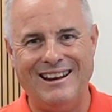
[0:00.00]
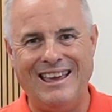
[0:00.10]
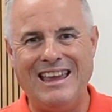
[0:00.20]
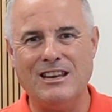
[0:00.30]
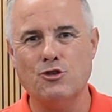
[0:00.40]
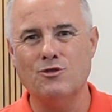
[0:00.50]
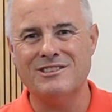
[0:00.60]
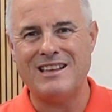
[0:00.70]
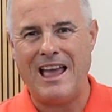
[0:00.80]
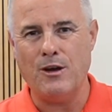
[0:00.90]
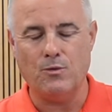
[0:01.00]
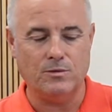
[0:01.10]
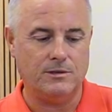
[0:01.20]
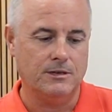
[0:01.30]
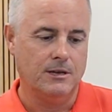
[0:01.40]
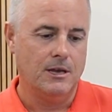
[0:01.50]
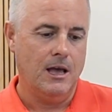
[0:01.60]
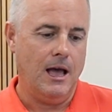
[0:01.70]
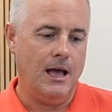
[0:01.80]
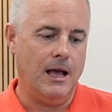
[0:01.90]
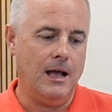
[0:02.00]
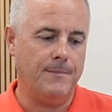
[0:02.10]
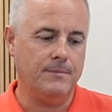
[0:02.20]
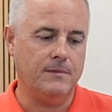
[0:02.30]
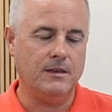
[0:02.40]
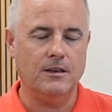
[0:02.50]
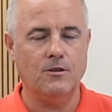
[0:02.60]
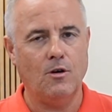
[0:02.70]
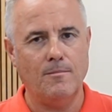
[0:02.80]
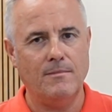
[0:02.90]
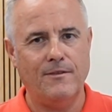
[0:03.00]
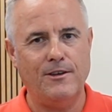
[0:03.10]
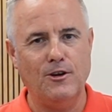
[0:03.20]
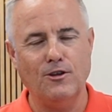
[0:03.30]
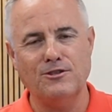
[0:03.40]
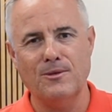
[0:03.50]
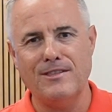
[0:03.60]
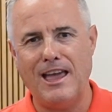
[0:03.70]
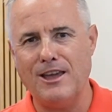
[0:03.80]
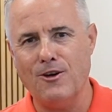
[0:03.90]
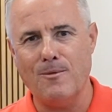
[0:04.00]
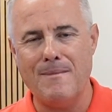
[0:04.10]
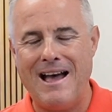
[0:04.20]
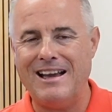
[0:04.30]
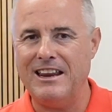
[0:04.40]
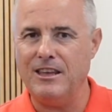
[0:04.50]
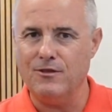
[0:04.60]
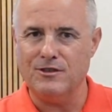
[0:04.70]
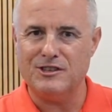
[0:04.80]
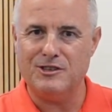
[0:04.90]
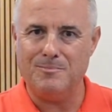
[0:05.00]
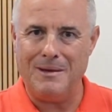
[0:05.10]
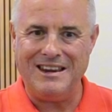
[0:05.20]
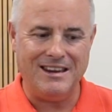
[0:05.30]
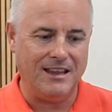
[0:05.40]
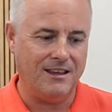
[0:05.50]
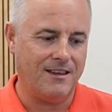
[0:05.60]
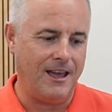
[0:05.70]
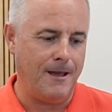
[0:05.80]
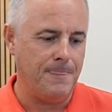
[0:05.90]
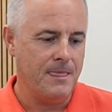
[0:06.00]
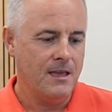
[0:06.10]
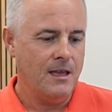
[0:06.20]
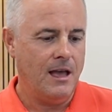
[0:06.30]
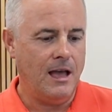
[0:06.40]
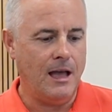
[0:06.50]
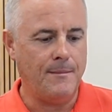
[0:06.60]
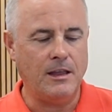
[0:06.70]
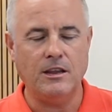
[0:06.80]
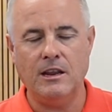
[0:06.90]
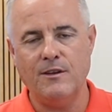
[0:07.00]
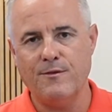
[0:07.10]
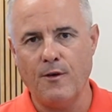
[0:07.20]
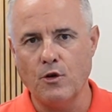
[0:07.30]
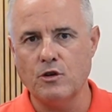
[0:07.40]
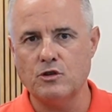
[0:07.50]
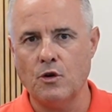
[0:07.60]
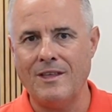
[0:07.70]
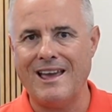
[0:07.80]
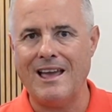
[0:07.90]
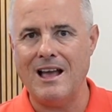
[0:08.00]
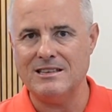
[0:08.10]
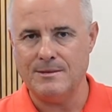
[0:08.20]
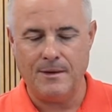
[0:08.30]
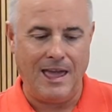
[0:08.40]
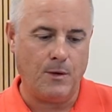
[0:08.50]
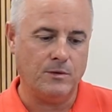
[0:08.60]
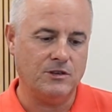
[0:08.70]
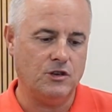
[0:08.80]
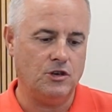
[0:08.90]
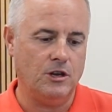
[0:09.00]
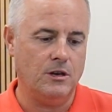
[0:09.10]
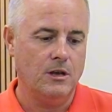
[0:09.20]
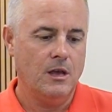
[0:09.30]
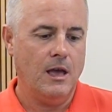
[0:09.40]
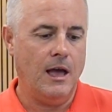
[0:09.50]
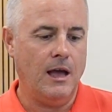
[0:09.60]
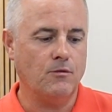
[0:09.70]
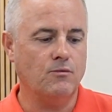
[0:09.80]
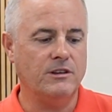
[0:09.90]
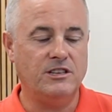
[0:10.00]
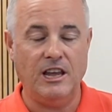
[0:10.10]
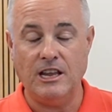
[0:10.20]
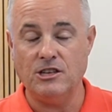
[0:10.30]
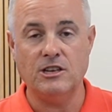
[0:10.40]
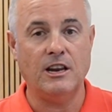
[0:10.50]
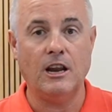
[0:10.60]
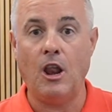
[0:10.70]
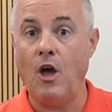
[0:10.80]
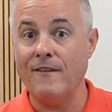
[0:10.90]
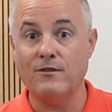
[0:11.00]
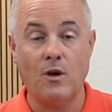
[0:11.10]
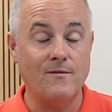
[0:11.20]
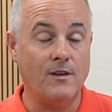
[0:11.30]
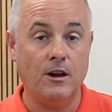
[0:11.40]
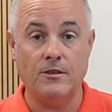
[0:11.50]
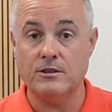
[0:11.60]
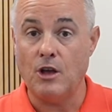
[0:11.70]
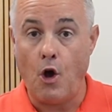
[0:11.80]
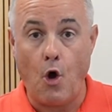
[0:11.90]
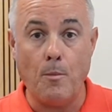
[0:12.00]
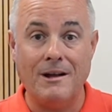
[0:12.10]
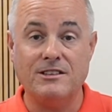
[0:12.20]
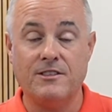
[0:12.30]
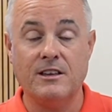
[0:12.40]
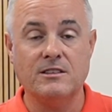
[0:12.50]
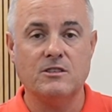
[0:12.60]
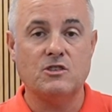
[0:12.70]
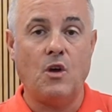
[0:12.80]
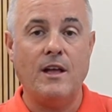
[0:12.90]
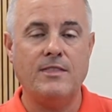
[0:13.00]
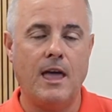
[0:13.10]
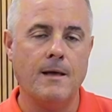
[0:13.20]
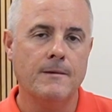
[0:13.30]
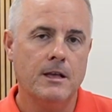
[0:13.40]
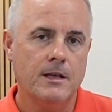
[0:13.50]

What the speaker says: lead to sales. If you're not doing that, you're not marketing, you're just spending, okay? And you need to focus on that customer acquisition, retention, and lifetime value. There's a whole bunch of things inside that